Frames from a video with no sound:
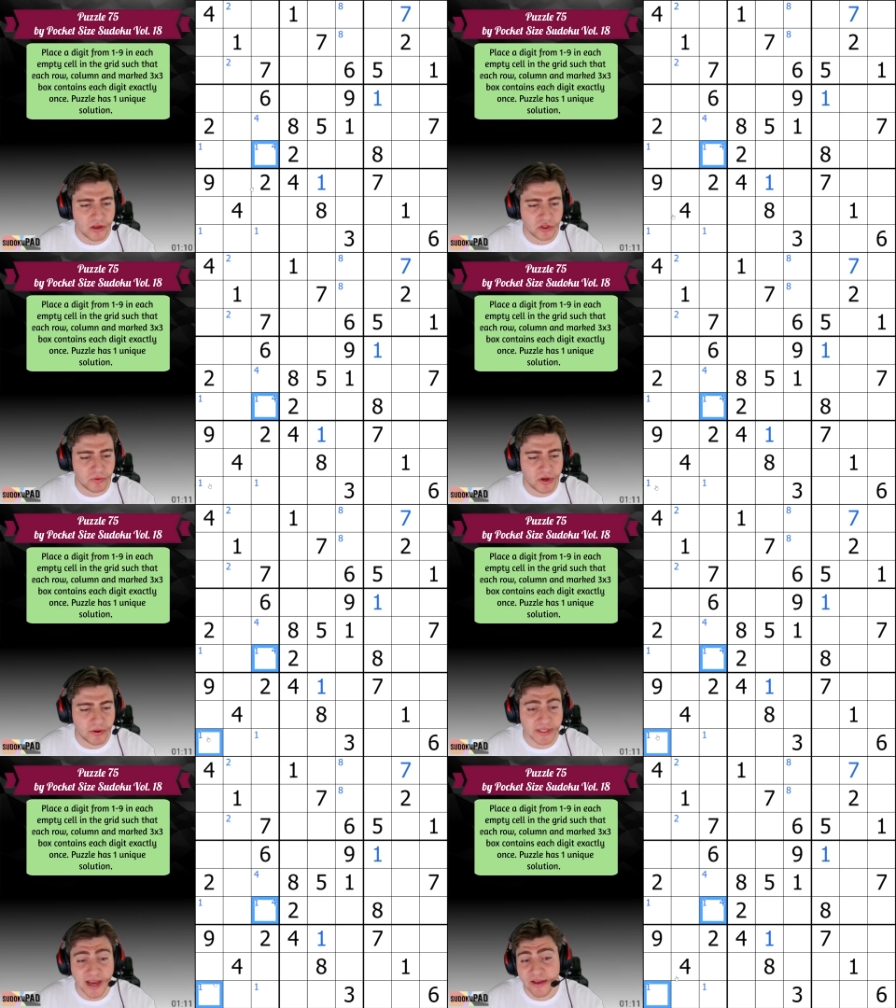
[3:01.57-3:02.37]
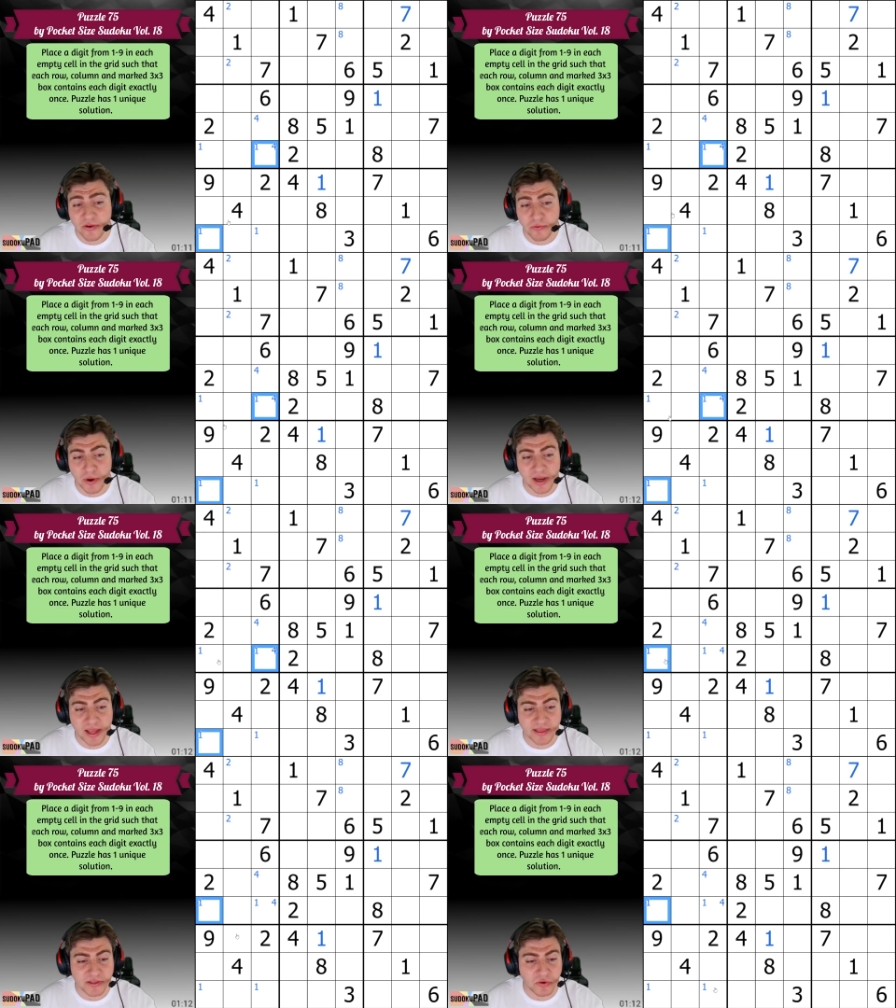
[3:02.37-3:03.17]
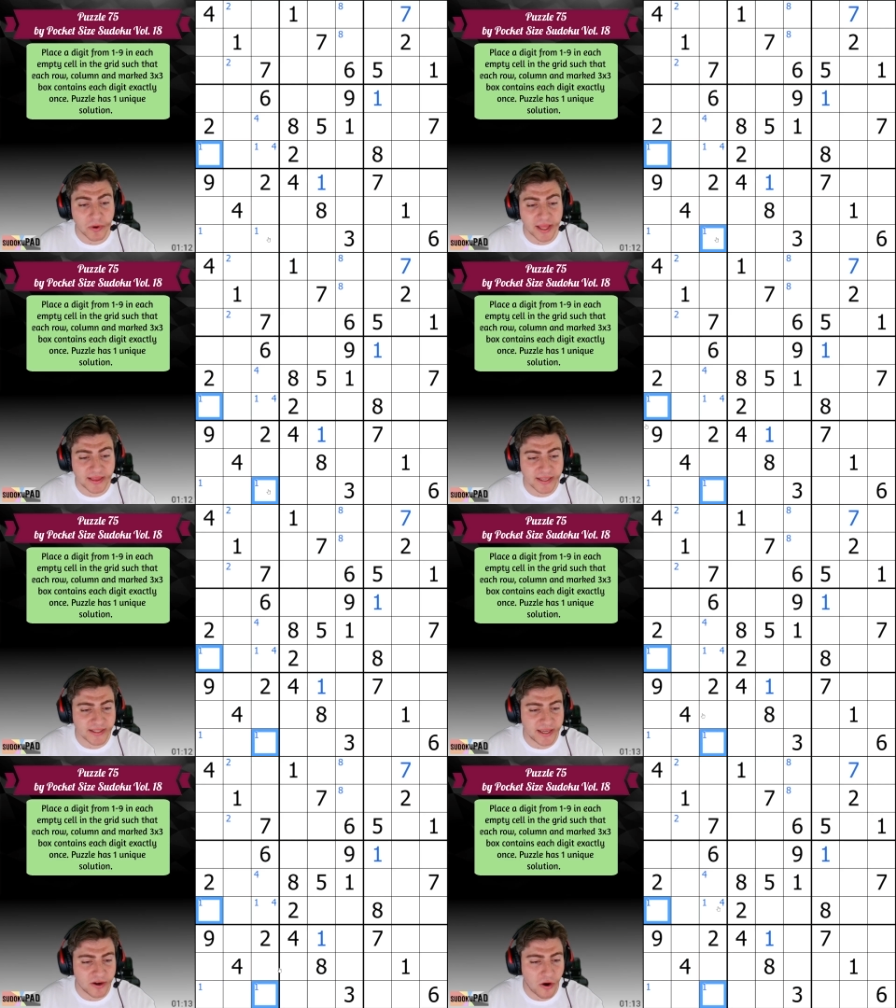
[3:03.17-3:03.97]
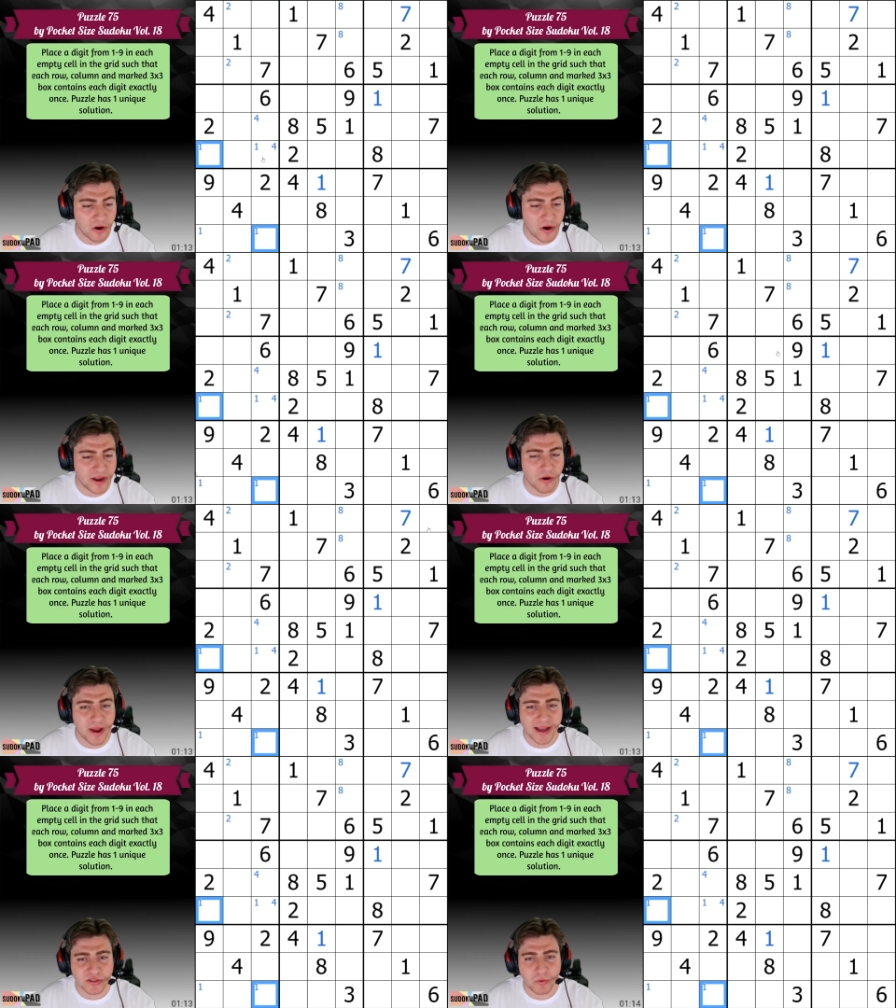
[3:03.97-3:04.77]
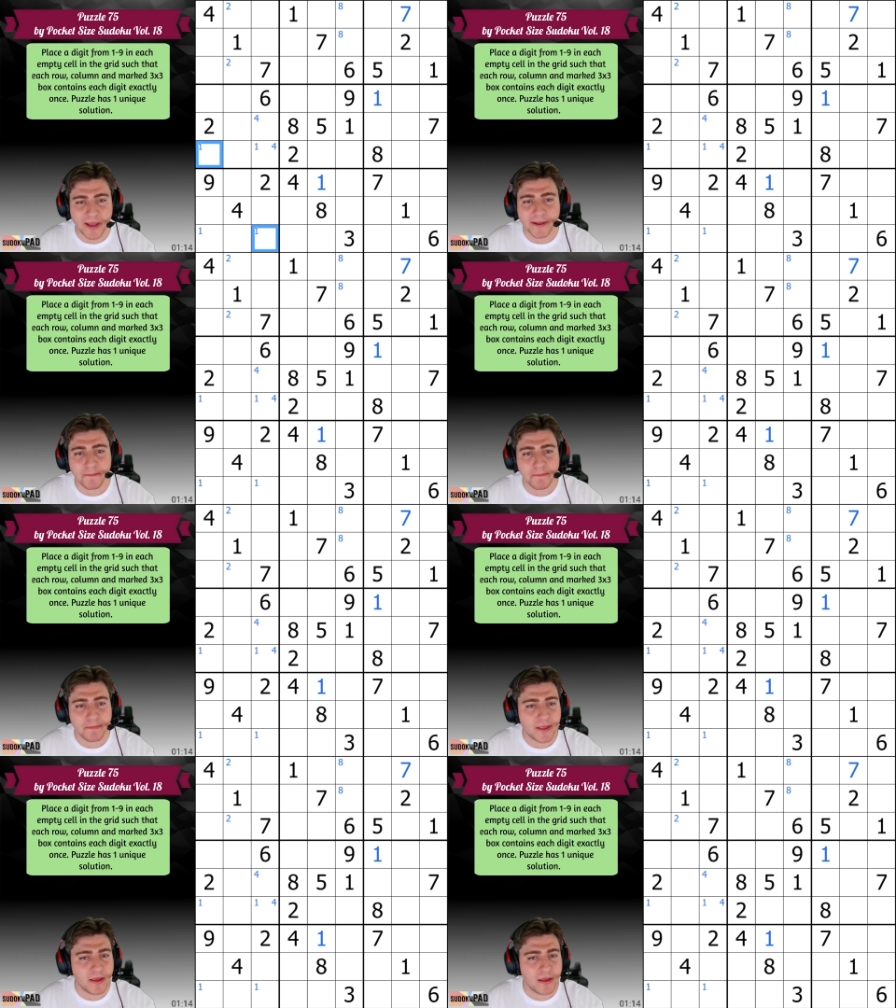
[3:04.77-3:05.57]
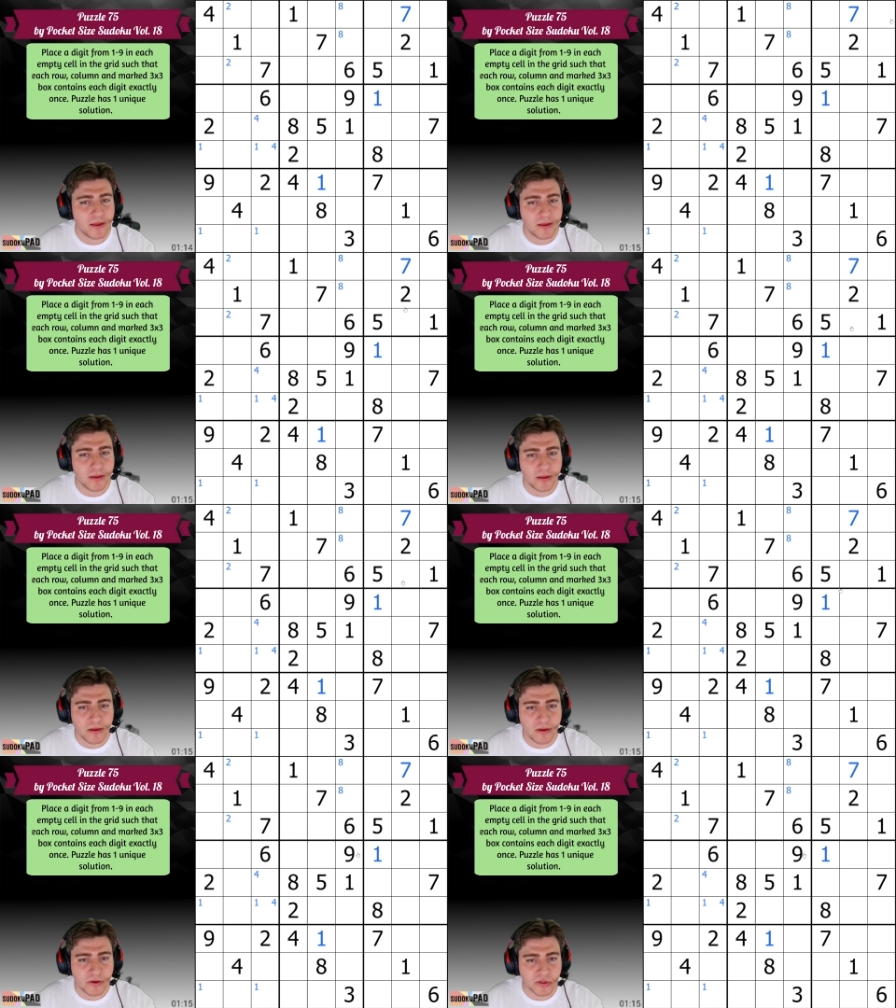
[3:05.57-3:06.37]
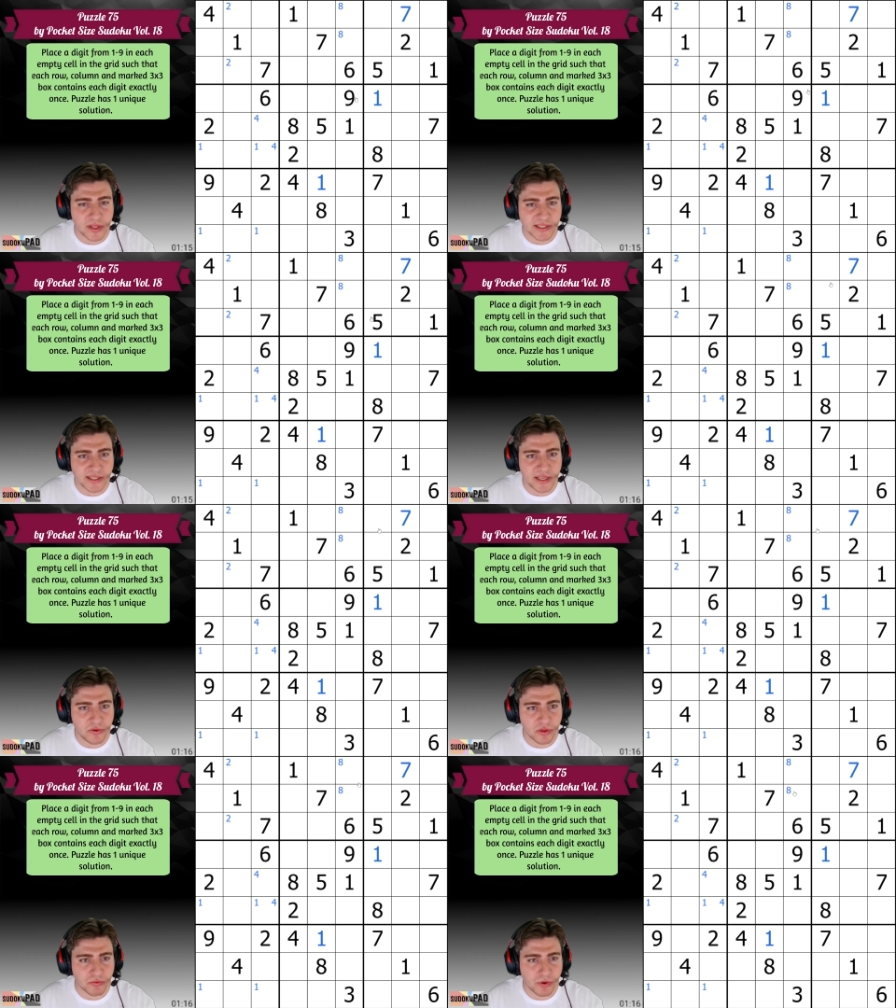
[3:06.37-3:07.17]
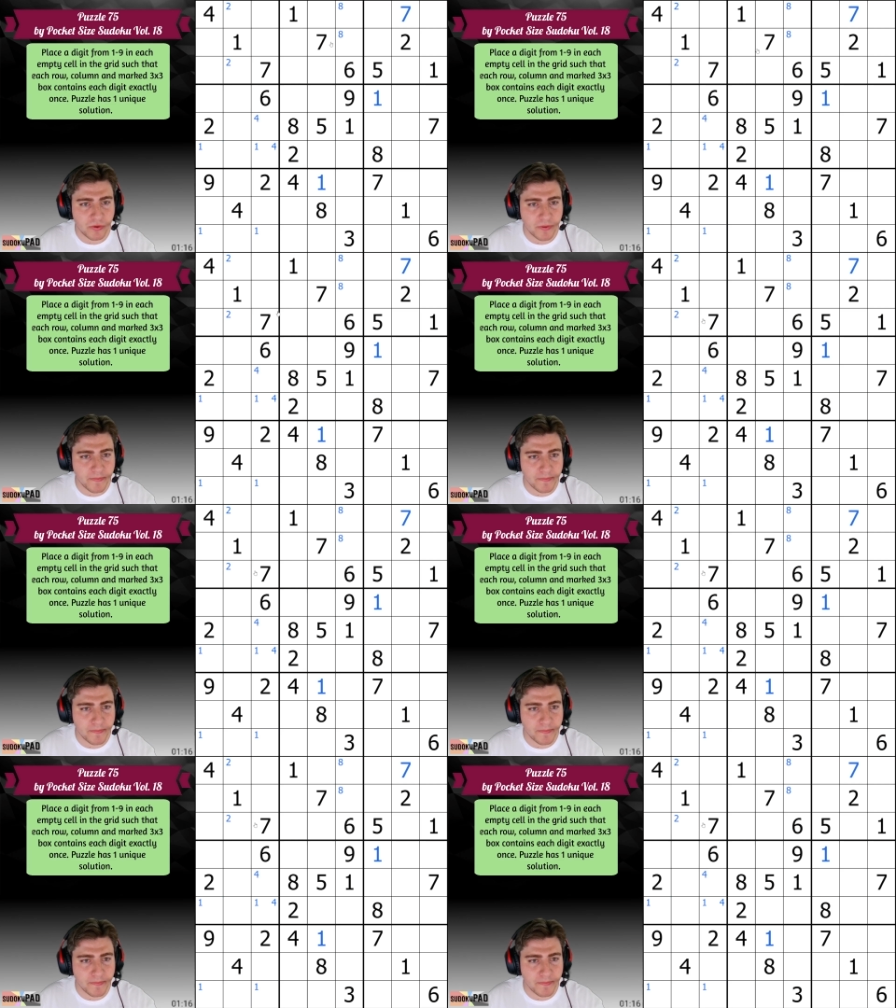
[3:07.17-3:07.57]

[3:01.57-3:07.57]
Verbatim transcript: So we know it's either one like this or one like this in our X-wing. So let's continue through.